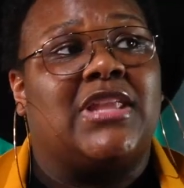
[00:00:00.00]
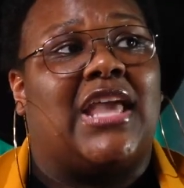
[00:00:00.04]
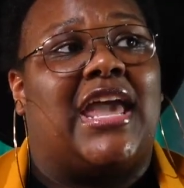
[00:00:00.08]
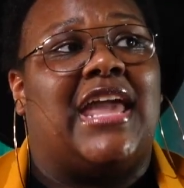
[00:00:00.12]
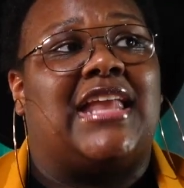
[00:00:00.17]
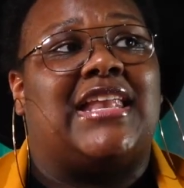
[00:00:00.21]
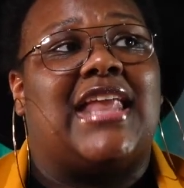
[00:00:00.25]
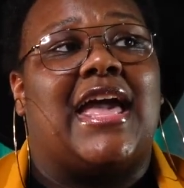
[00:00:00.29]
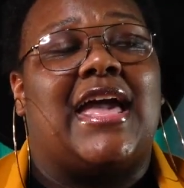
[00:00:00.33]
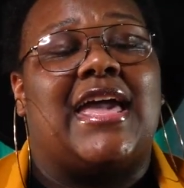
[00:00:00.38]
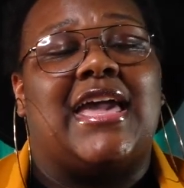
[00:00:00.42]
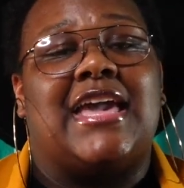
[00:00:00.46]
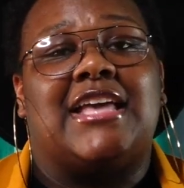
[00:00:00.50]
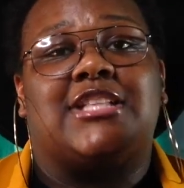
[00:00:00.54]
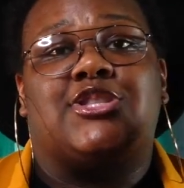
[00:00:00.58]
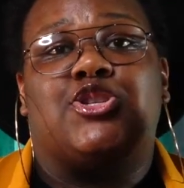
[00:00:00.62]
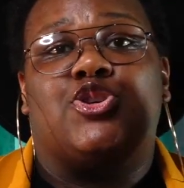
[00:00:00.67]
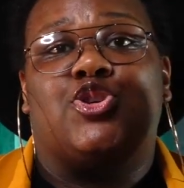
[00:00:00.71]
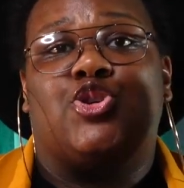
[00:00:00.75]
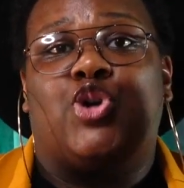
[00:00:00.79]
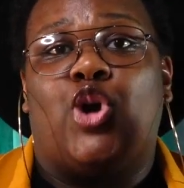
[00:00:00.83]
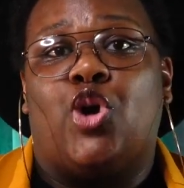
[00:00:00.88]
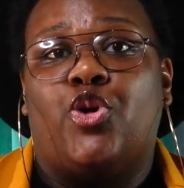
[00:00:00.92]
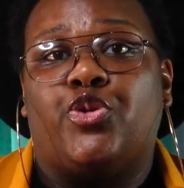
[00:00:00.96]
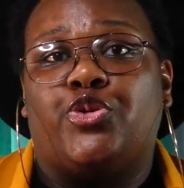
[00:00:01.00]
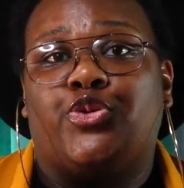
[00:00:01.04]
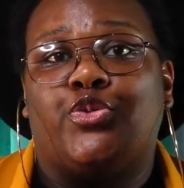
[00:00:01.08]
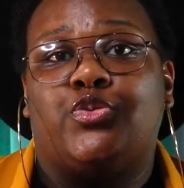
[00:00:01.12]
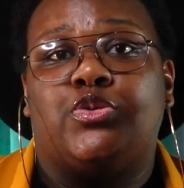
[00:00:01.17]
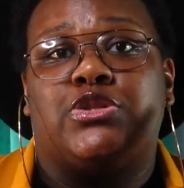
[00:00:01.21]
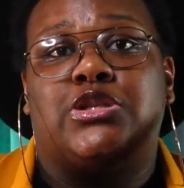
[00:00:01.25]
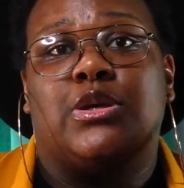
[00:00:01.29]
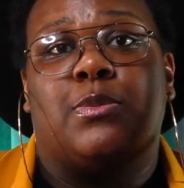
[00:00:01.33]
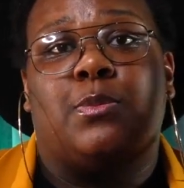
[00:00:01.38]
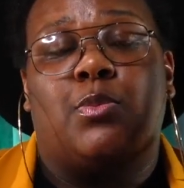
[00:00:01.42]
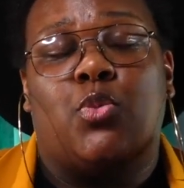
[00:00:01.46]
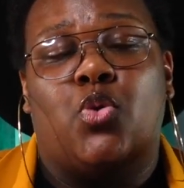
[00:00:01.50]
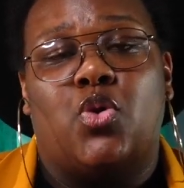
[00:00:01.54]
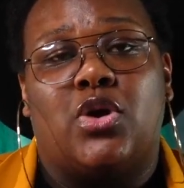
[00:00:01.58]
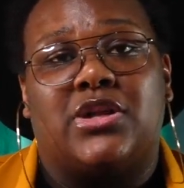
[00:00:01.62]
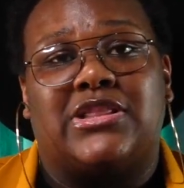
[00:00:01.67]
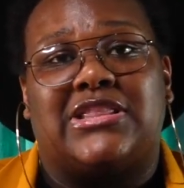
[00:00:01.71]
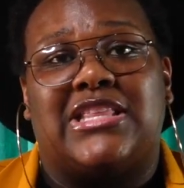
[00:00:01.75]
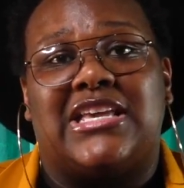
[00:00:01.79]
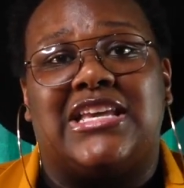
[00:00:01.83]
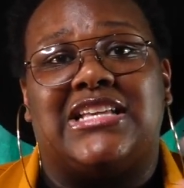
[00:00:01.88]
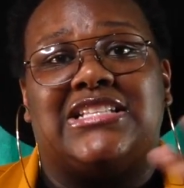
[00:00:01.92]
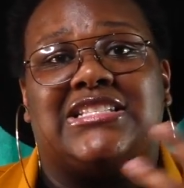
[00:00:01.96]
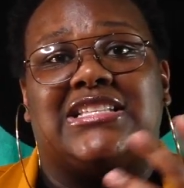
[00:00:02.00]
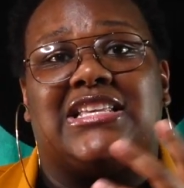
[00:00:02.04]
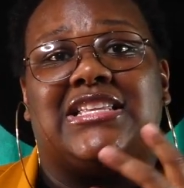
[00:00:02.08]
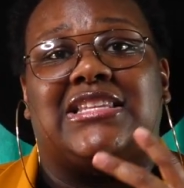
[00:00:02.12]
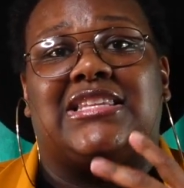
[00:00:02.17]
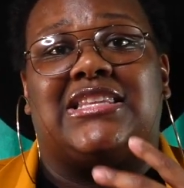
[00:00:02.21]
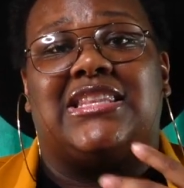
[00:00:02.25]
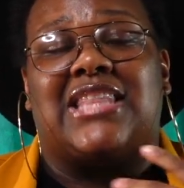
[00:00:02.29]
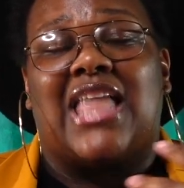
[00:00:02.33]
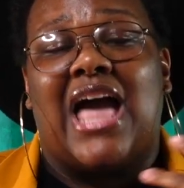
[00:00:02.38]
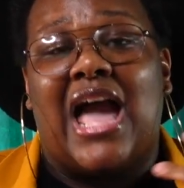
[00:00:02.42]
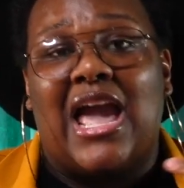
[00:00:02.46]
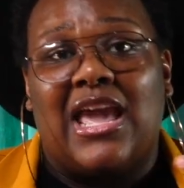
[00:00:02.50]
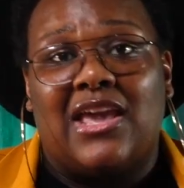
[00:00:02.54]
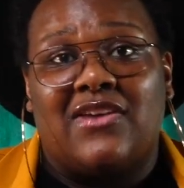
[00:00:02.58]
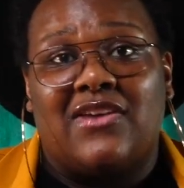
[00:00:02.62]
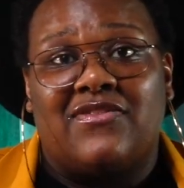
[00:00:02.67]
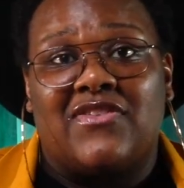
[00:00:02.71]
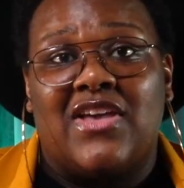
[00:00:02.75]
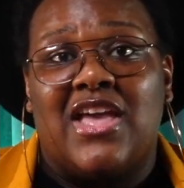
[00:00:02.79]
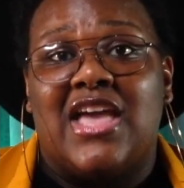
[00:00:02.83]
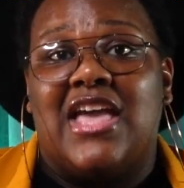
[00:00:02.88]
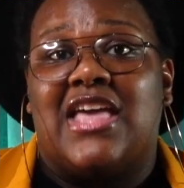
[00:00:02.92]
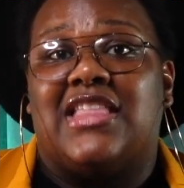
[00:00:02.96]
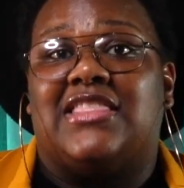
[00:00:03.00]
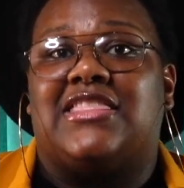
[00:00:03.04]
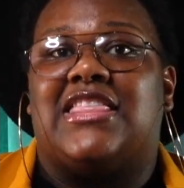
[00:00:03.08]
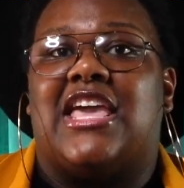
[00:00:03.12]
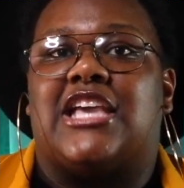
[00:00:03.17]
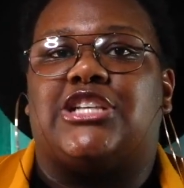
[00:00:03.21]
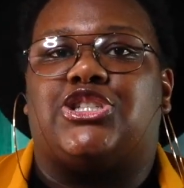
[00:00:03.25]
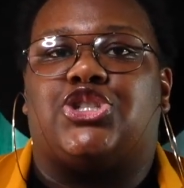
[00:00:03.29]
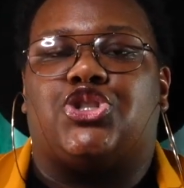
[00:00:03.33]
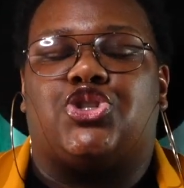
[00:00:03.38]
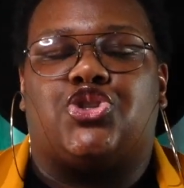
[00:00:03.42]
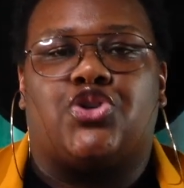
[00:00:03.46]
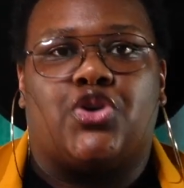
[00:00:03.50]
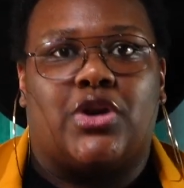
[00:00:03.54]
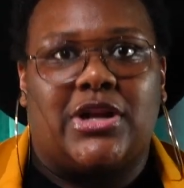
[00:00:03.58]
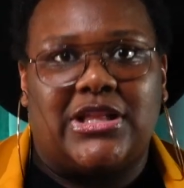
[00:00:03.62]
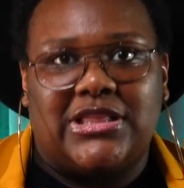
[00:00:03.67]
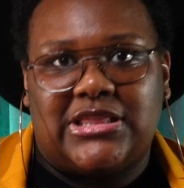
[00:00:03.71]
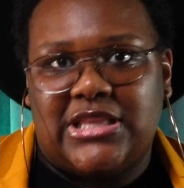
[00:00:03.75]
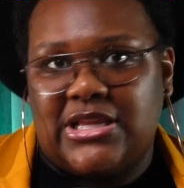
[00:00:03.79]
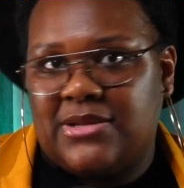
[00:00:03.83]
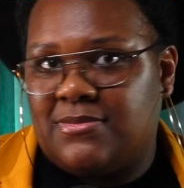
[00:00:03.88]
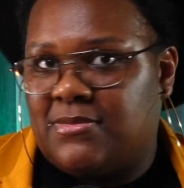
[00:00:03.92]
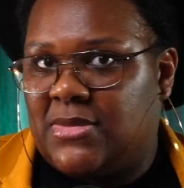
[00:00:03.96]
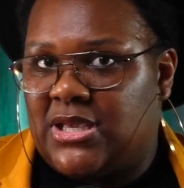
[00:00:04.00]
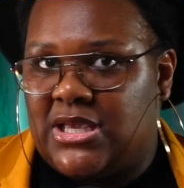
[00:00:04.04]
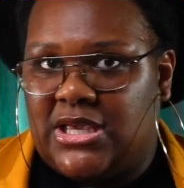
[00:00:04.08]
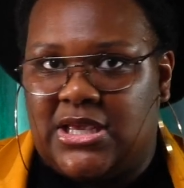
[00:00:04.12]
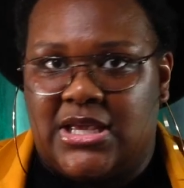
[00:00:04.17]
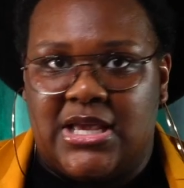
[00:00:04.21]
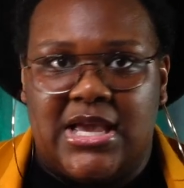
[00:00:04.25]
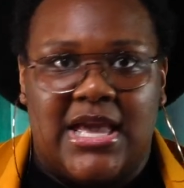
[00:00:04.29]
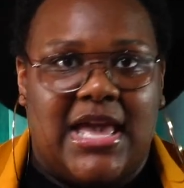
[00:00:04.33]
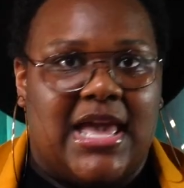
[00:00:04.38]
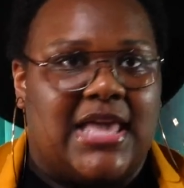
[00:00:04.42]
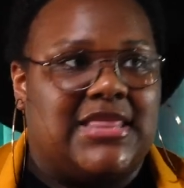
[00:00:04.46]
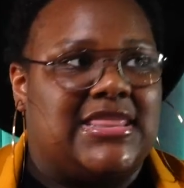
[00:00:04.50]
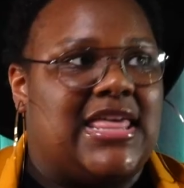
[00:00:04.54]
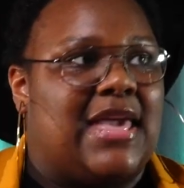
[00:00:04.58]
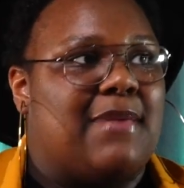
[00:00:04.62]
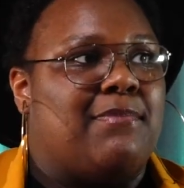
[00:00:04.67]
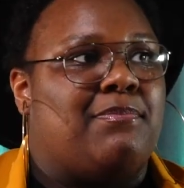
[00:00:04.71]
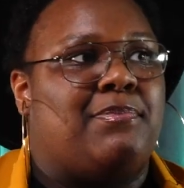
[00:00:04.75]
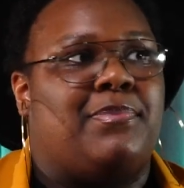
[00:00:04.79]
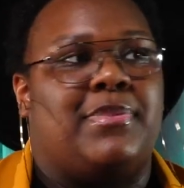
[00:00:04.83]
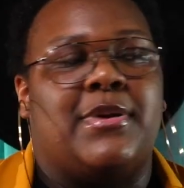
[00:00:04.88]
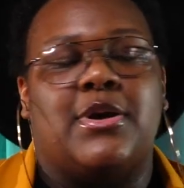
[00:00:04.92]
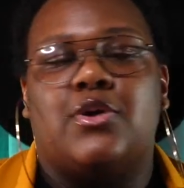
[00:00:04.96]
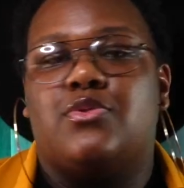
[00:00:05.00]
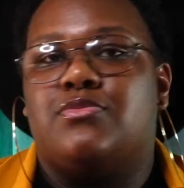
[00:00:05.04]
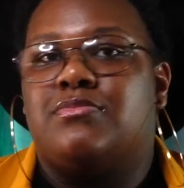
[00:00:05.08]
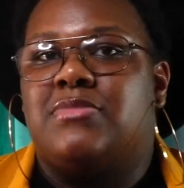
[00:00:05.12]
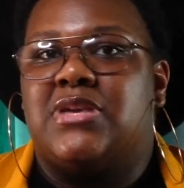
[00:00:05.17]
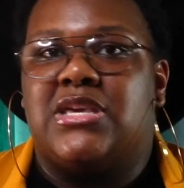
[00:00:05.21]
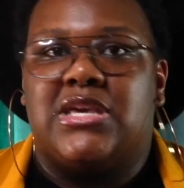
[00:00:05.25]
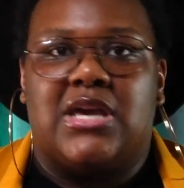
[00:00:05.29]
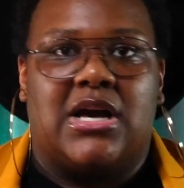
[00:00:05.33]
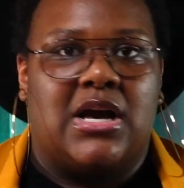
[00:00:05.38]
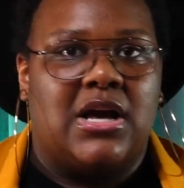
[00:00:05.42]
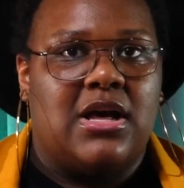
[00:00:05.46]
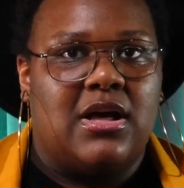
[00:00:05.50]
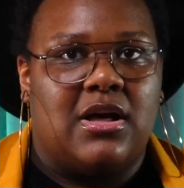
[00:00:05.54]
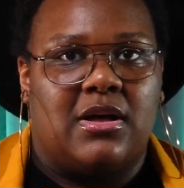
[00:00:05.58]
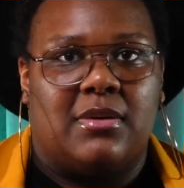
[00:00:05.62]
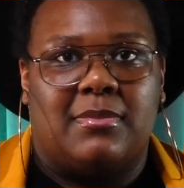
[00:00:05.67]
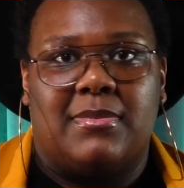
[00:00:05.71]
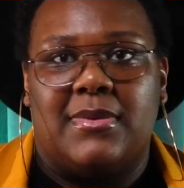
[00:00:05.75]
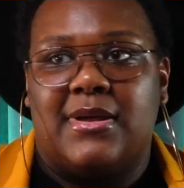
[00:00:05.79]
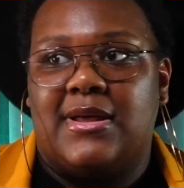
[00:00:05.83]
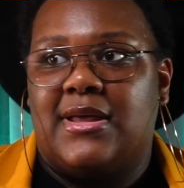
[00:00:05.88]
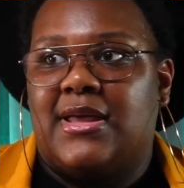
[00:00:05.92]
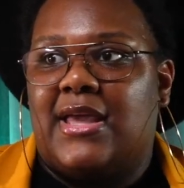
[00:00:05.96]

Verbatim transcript: And I had to go through some more things in life that strengthened me, that built me up,